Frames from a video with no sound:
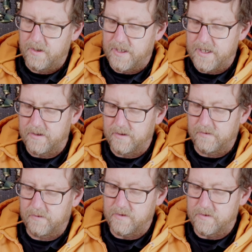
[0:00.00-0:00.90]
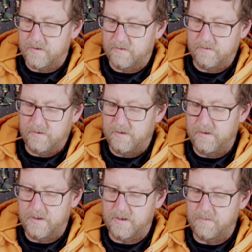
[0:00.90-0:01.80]
Yeah, because
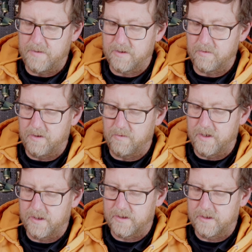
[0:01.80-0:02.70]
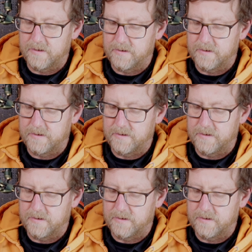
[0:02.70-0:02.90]
this is the best way it works.